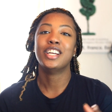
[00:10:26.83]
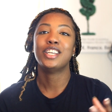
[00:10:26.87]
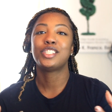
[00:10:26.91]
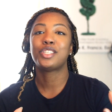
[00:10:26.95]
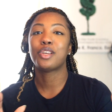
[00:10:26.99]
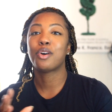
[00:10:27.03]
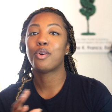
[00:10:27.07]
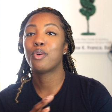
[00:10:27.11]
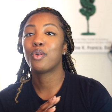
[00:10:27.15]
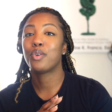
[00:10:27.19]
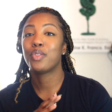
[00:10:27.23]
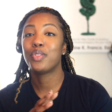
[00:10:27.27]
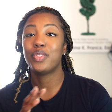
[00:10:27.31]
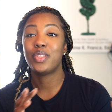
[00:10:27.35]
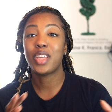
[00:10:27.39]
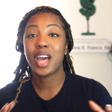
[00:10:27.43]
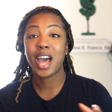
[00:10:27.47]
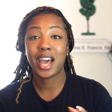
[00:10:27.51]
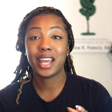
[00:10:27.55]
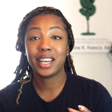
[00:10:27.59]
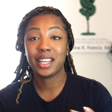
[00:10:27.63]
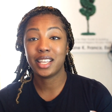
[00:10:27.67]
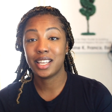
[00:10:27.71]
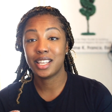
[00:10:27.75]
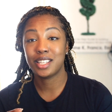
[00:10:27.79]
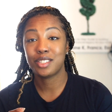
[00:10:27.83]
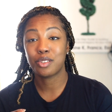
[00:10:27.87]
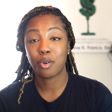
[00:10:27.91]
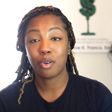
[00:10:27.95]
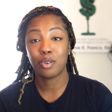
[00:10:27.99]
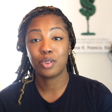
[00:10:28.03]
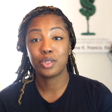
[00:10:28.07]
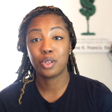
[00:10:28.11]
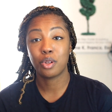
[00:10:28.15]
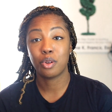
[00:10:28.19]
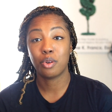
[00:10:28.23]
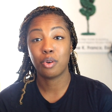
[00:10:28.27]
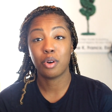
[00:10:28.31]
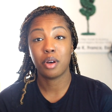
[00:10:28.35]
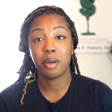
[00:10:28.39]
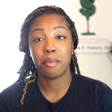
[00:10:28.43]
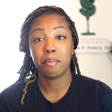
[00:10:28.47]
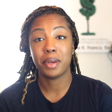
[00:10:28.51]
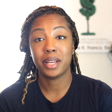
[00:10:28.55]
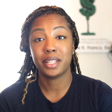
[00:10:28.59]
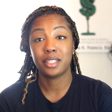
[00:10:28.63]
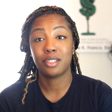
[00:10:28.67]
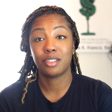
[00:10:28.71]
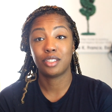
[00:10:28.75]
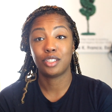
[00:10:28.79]
So that is also a
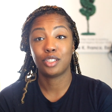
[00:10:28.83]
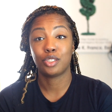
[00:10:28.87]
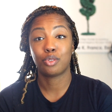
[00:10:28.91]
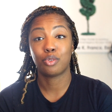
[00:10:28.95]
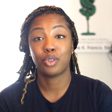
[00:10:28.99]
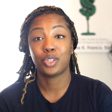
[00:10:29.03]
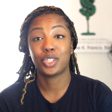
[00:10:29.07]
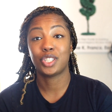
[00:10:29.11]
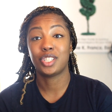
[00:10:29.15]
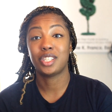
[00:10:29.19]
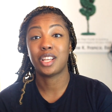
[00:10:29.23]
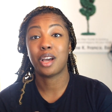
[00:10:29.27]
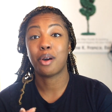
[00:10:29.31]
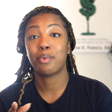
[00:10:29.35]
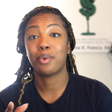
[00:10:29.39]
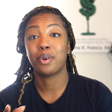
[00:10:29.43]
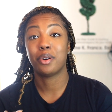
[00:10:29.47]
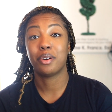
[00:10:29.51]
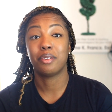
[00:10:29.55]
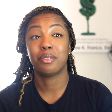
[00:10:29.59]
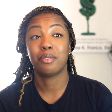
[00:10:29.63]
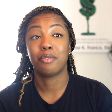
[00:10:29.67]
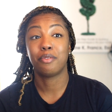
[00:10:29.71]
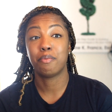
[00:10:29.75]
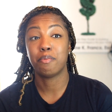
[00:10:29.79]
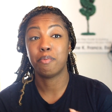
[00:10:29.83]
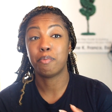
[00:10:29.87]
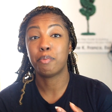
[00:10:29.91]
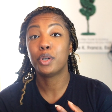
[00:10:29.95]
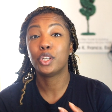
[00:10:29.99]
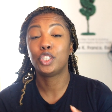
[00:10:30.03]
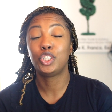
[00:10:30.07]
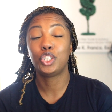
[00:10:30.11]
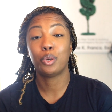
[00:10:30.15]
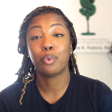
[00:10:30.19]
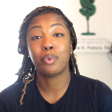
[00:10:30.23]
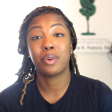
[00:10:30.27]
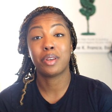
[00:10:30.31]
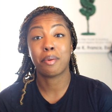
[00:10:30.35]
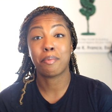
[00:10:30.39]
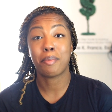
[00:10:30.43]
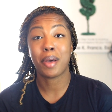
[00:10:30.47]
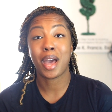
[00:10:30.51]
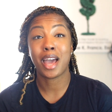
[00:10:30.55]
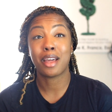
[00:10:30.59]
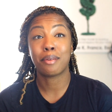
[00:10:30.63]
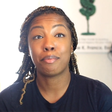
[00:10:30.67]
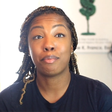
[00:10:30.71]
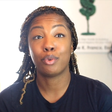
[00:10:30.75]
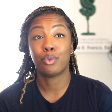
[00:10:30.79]
mental distortion that will put you in a
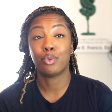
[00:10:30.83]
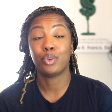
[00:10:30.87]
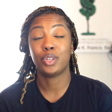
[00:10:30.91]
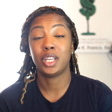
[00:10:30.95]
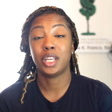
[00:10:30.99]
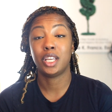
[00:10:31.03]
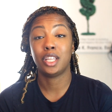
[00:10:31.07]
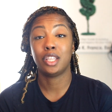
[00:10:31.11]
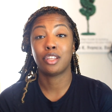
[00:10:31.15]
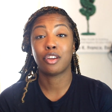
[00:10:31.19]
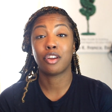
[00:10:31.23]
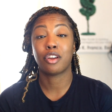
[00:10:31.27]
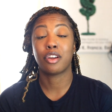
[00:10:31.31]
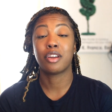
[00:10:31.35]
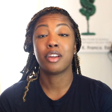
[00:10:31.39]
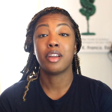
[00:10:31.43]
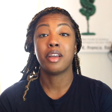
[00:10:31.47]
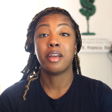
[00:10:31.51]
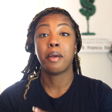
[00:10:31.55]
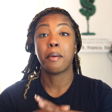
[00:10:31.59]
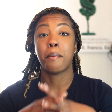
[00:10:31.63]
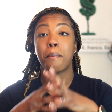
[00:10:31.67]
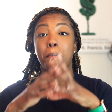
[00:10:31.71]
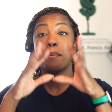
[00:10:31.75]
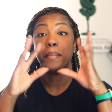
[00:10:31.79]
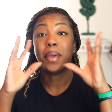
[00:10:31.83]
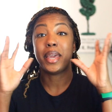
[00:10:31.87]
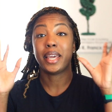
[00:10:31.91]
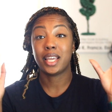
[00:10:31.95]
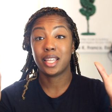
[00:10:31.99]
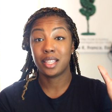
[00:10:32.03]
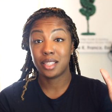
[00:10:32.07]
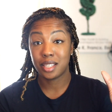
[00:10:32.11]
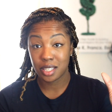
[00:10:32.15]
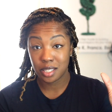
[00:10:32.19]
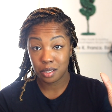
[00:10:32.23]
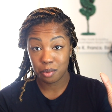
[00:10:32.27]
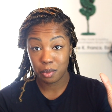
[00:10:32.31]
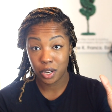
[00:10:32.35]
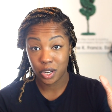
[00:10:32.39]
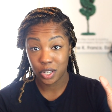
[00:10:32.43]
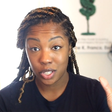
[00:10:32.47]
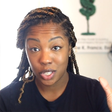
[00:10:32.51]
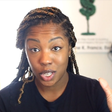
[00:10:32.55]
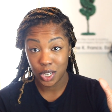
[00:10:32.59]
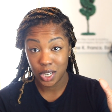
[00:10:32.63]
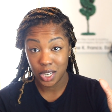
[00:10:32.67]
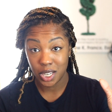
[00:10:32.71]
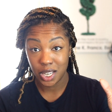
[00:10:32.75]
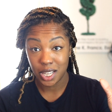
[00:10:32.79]
bad mood, either making things bigger
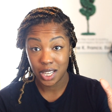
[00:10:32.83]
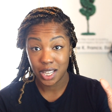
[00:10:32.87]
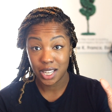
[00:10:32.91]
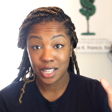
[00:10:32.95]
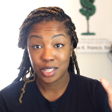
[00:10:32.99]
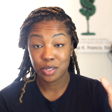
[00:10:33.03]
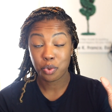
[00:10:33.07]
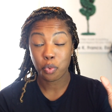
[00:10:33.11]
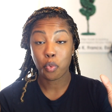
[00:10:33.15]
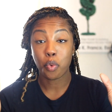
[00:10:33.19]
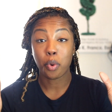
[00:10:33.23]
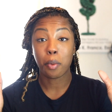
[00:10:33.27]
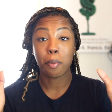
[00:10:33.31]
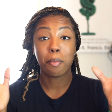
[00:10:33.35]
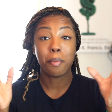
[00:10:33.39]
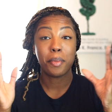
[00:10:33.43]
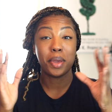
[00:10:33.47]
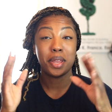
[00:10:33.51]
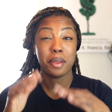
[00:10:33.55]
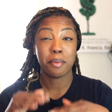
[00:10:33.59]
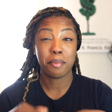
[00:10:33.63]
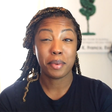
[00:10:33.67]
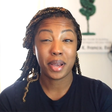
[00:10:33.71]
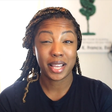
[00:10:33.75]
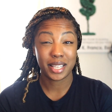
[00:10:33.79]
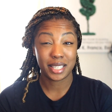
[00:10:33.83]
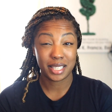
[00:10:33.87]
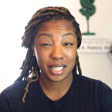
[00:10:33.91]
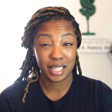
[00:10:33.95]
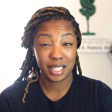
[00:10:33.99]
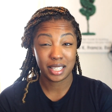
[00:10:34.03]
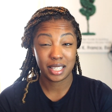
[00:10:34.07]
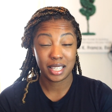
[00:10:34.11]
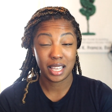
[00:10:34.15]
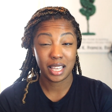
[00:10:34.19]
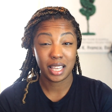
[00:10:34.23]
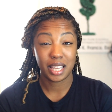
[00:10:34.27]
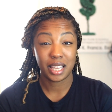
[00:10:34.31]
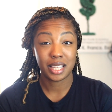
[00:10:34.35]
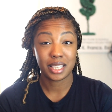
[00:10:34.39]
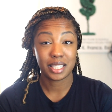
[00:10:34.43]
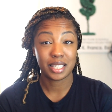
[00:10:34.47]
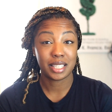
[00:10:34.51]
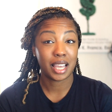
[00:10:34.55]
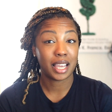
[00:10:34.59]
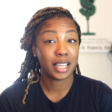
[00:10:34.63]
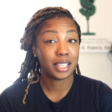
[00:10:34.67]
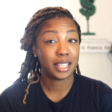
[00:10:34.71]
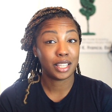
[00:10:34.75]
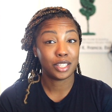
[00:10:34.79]
than it is or minimizing things
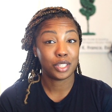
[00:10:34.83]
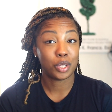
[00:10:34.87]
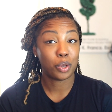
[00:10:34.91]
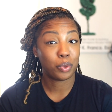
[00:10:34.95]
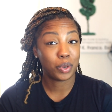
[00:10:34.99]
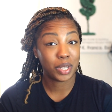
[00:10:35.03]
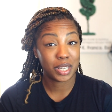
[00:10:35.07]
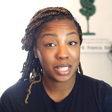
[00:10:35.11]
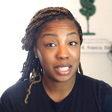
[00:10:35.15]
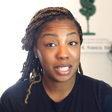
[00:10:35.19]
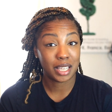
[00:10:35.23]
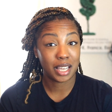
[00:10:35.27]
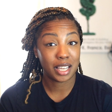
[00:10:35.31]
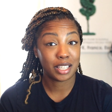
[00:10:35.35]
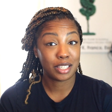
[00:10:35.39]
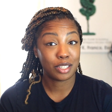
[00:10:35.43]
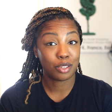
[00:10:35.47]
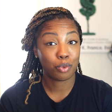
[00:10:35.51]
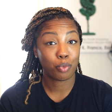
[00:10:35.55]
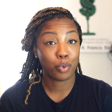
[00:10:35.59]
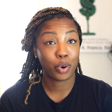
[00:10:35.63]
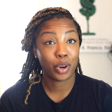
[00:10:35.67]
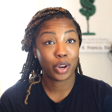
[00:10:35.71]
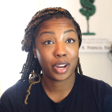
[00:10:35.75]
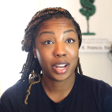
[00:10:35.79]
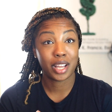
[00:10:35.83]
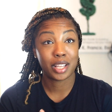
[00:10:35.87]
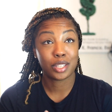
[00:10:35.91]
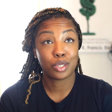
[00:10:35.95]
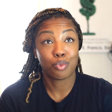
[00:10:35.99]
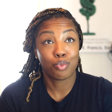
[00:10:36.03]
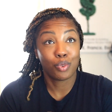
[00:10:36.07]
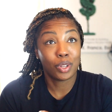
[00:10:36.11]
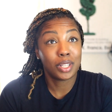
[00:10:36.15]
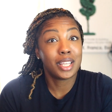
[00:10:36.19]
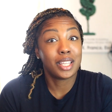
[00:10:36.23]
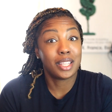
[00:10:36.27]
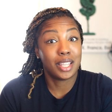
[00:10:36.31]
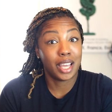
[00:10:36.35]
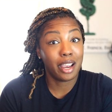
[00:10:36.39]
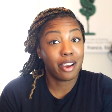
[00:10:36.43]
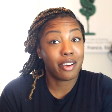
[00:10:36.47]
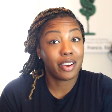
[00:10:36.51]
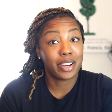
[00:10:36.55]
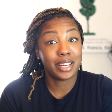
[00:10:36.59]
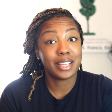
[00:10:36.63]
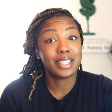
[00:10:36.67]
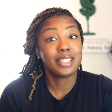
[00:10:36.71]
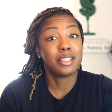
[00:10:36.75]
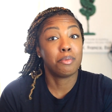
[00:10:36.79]
like they don't exist, where it's really
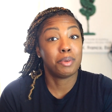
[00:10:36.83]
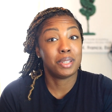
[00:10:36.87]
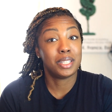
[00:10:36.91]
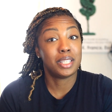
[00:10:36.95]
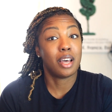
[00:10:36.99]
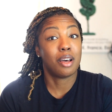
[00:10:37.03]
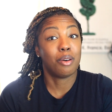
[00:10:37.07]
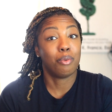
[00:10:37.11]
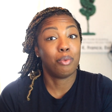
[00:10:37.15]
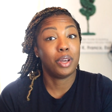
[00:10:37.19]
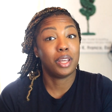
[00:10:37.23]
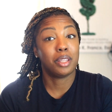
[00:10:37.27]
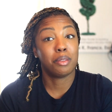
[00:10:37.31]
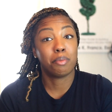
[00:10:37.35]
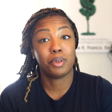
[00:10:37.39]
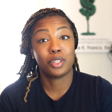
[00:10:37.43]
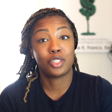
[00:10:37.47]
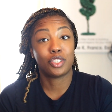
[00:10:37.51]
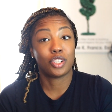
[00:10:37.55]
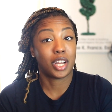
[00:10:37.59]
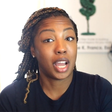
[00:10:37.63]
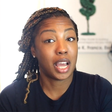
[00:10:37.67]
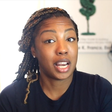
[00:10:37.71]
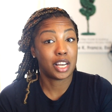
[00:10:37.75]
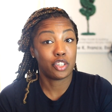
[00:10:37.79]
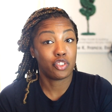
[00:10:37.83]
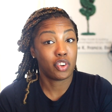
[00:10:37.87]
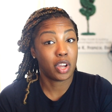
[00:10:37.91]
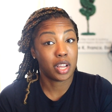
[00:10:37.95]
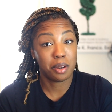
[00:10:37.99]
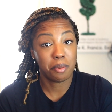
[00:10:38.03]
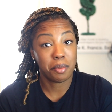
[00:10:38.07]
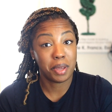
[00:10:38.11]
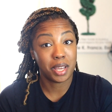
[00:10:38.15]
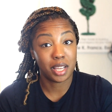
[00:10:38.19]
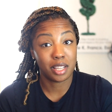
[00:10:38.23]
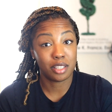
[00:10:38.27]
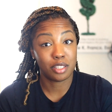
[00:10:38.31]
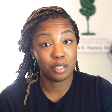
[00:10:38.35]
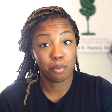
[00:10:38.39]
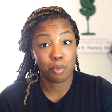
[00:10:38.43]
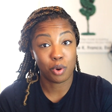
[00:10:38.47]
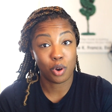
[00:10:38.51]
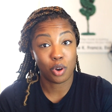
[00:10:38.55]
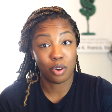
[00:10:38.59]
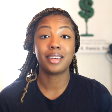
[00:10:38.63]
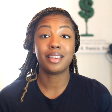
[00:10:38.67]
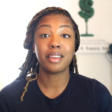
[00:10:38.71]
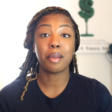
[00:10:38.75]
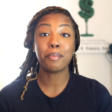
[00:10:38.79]
there, it needs to be dealt with, but you're kind of trying to make it
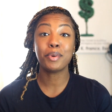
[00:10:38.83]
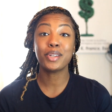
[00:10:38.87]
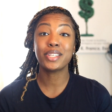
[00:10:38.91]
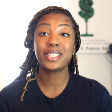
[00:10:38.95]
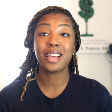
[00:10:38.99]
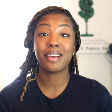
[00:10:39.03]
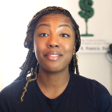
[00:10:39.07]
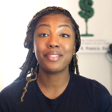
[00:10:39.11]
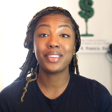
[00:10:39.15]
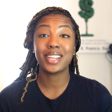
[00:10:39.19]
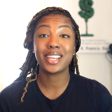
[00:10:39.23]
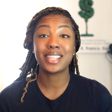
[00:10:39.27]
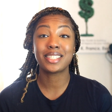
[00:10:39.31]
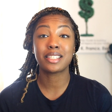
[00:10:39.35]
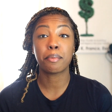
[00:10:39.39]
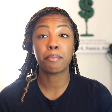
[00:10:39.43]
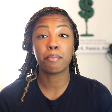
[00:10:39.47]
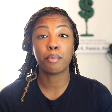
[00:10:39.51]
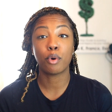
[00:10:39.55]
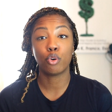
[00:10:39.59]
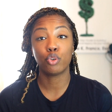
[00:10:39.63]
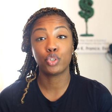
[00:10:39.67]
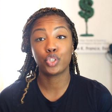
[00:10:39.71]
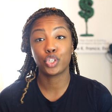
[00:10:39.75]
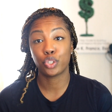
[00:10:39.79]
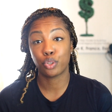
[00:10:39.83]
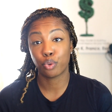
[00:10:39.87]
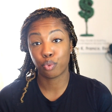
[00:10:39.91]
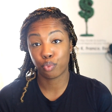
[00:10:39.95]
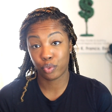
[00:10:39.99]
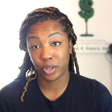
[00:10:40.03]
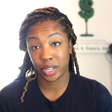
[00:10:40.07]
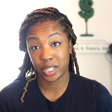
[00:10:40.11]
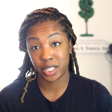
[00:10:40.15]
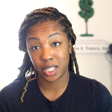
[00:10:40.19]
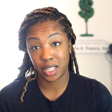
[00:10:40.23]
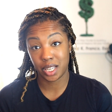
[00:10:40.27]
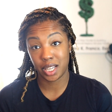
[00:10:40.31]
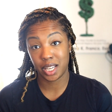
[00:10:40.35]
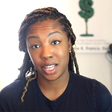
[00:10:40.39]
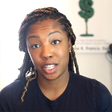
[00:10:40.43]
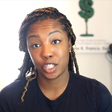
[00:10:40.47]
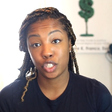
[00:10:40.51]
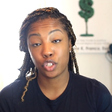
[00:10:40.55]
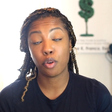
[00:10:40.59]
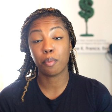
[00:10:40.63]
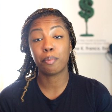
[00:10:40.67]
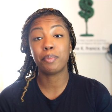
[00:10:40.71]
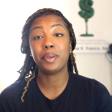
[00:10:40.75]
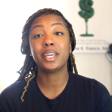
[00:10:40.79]
small. Number 7 is emotional reasoning.
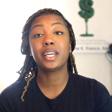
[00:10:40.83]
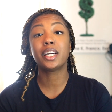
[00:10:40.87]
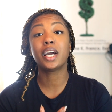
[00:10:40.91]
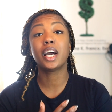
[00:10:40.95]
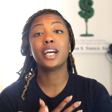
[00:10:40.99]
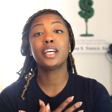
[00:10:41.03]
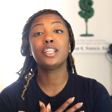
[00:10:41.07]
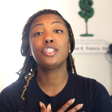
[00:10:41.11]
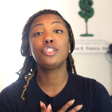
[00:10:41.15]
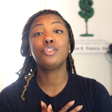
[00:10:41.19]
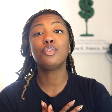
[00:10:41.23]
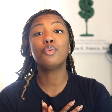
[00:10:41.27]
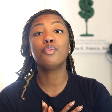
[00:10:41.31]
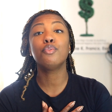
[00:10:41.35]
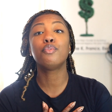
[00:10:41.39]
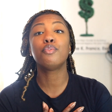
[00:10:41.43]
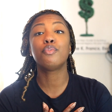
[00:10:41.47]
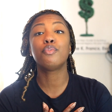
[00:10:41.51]
So because you